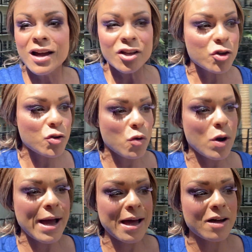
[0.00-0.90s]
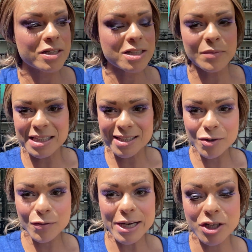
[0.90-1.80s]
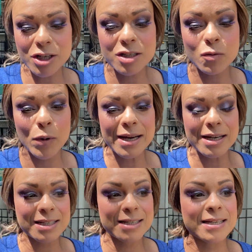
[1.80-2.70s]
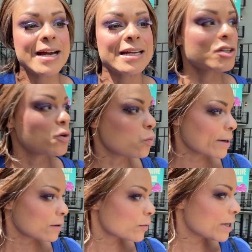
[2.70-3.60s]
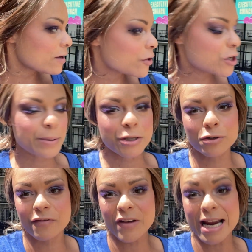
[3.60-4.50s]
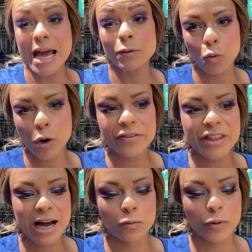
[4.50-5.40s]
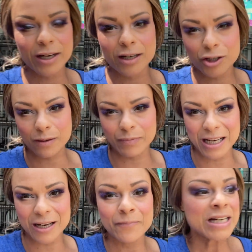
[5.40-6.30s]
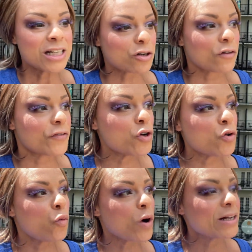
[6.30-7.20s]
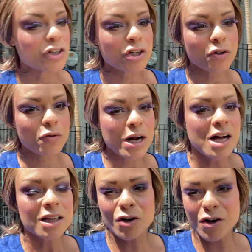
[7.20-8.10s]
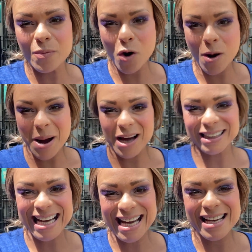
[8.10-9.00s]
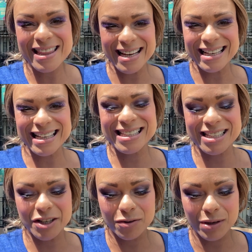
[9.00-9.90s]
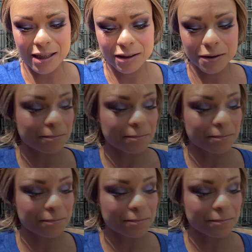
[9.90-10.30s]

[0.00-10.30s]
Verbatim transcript: You have some considerations when deciding to wear a wig for your special event and what that wig should be. So if you want to learn more about that, then stick around.